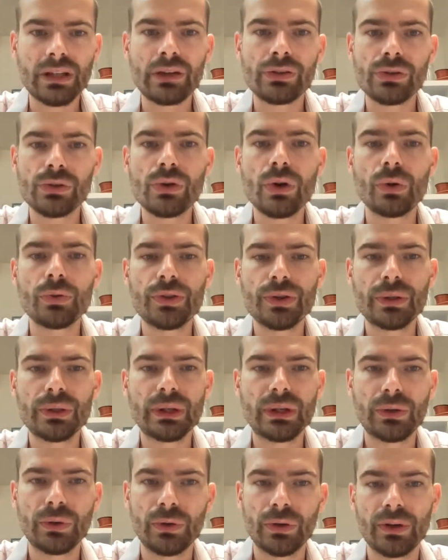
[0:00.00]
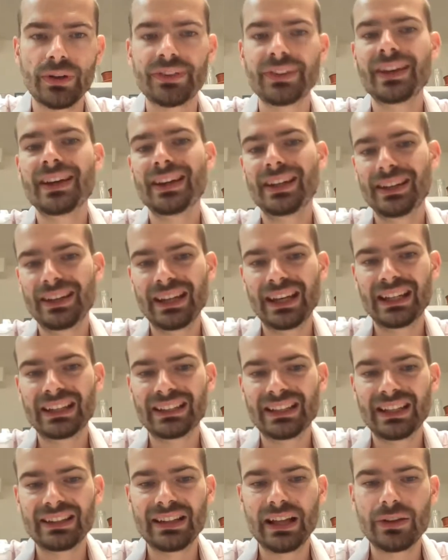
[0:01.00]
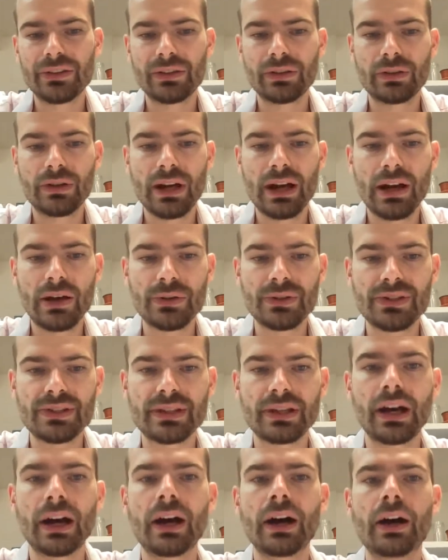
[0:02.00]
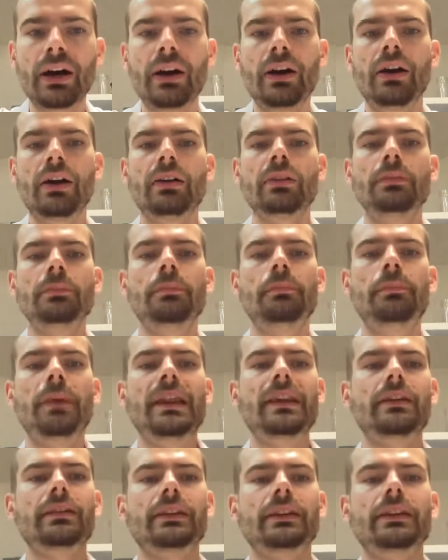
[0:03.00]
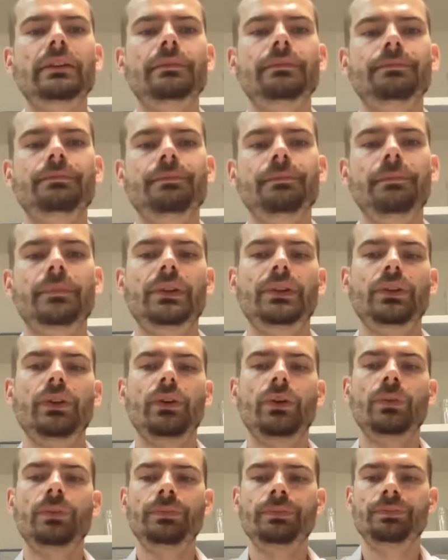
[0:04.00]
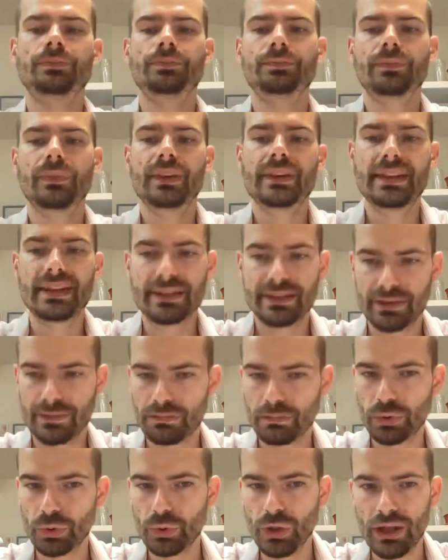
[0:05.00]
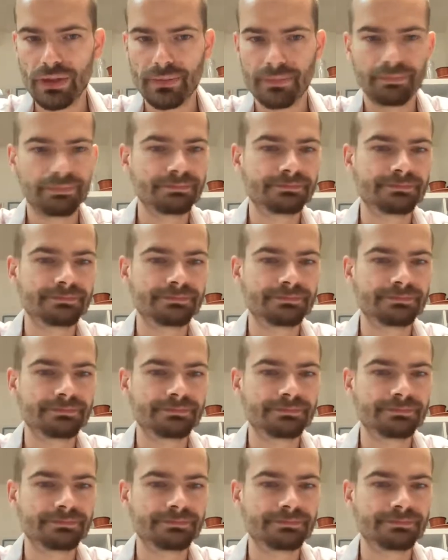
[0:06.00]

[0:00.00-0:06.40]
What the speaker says: to go through the course than 10,000 crowns penalty. So yes, do that.